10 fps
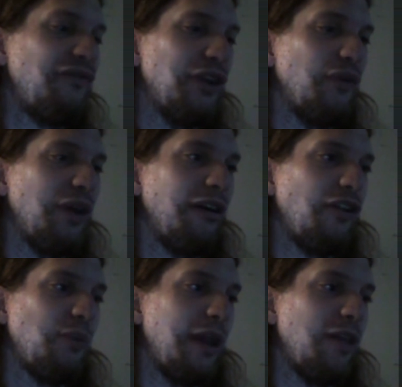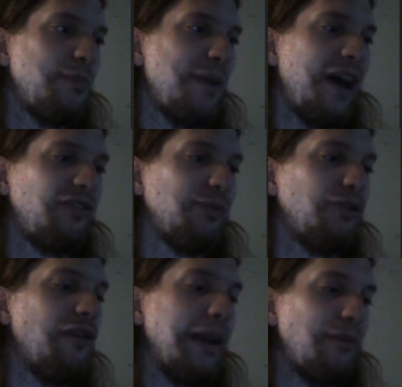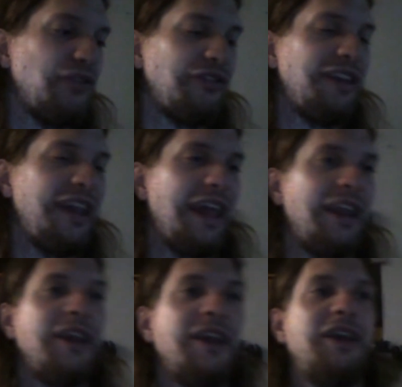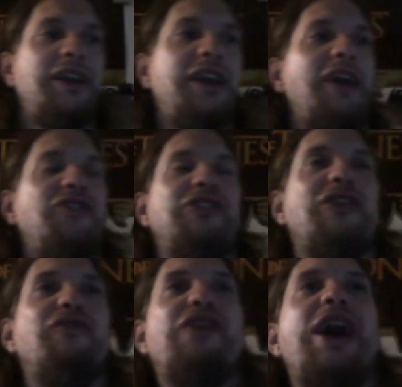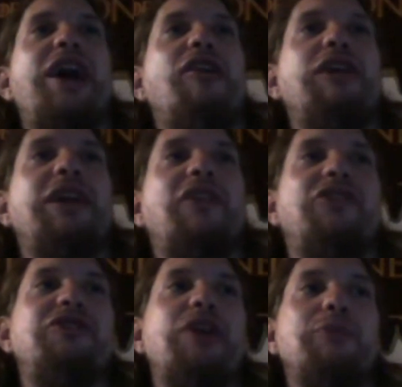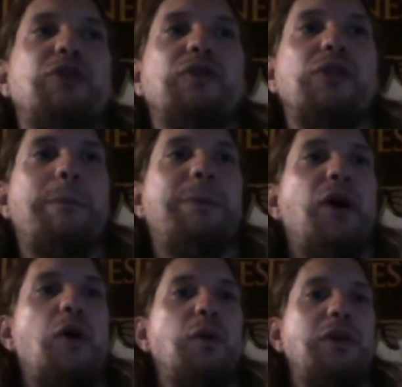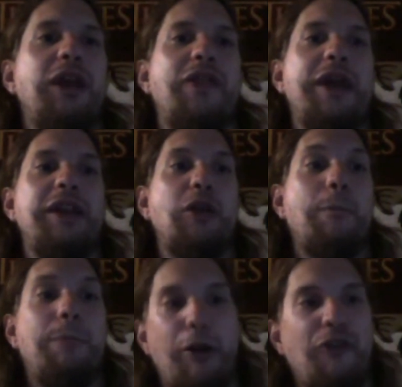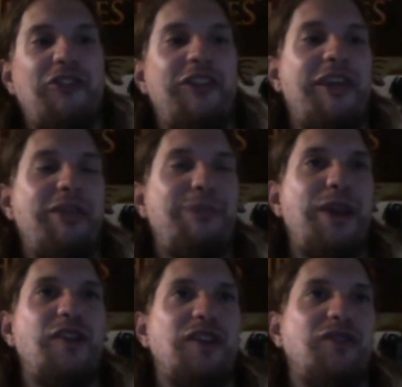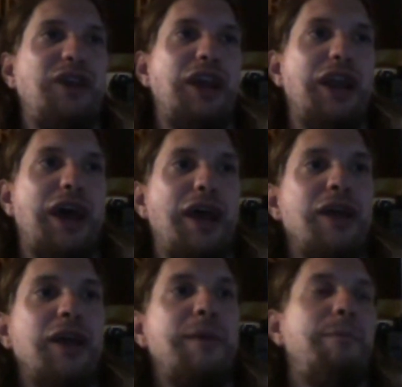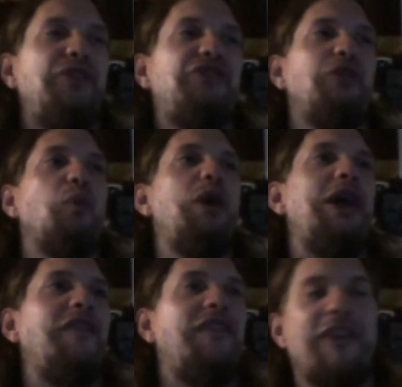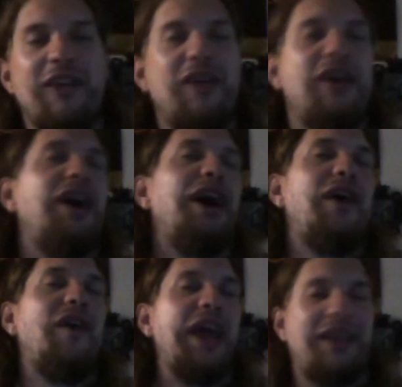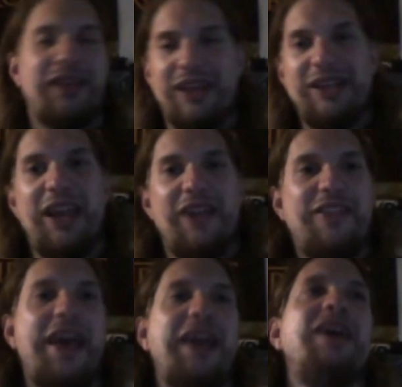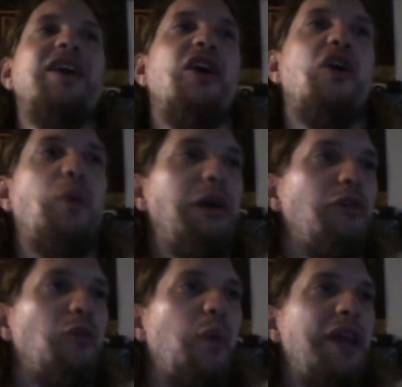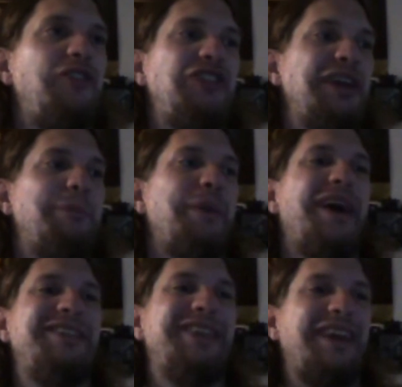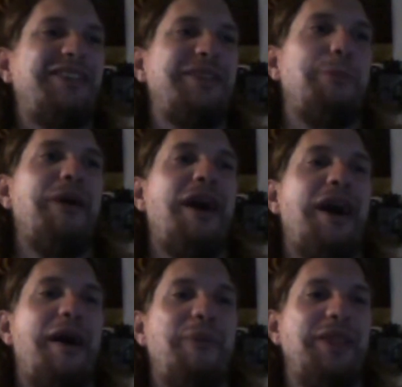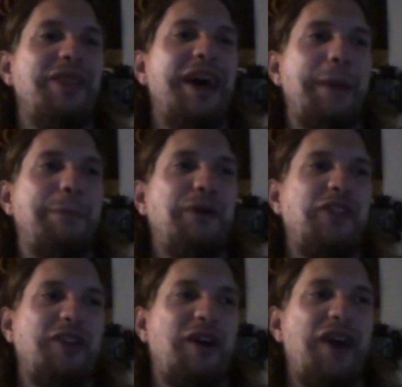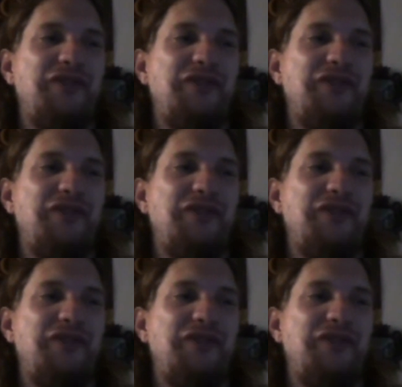in hilarious ways possible. Like Mr. Kidd catches on fire and gets dumped over the boat and like burns to death basically. And Mr. Wint like gets like a weird wedgie. Bond takes the bomb and like puts it on